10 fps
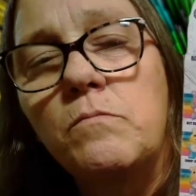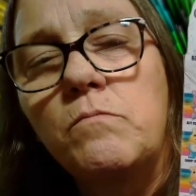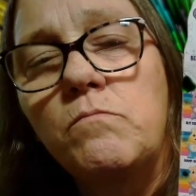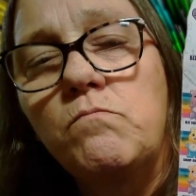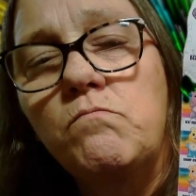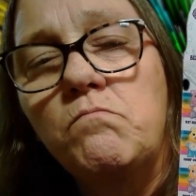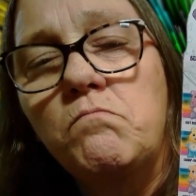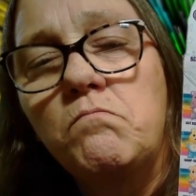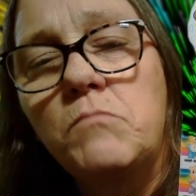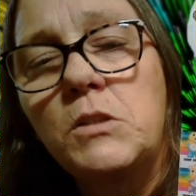Mm,
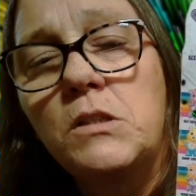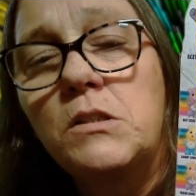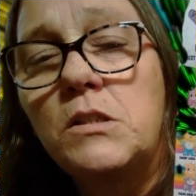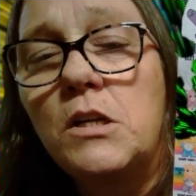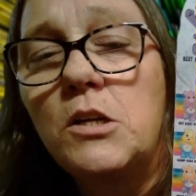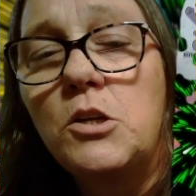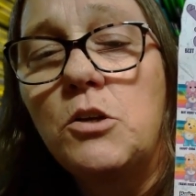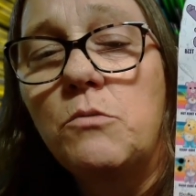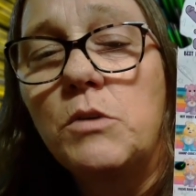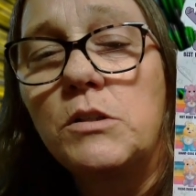says 10
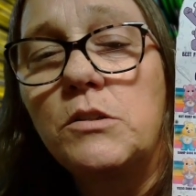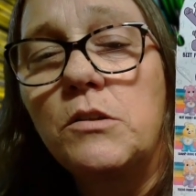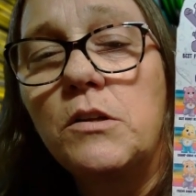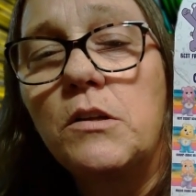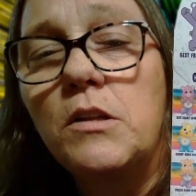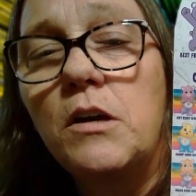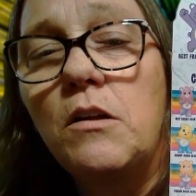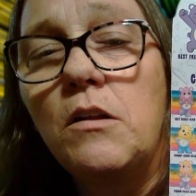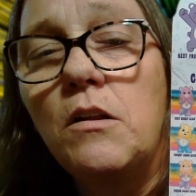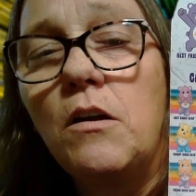new ones, so there they
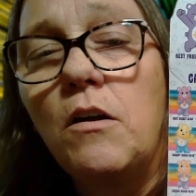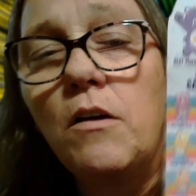all are.